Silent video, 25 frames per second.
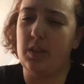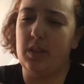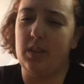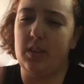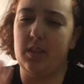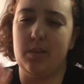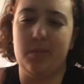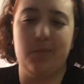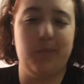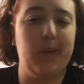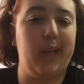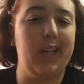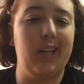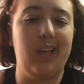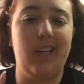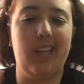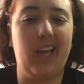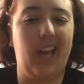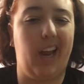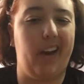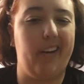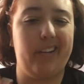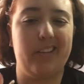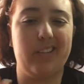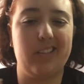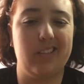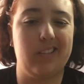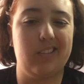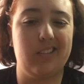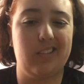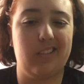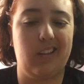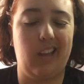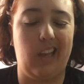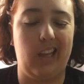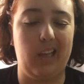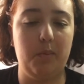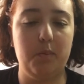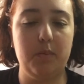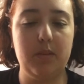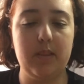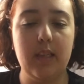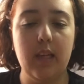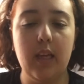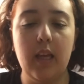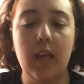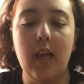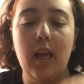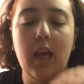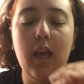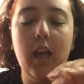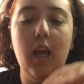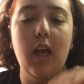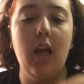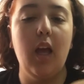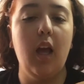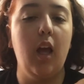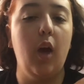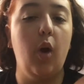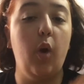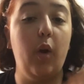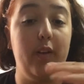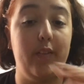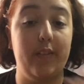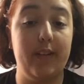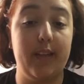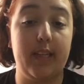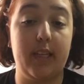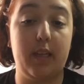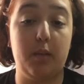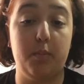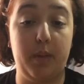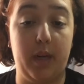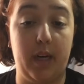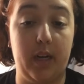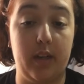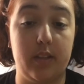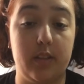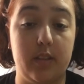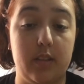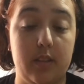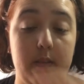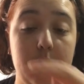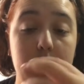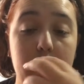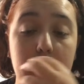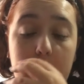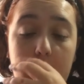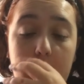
which is mainly characters, themes, or even a comparison,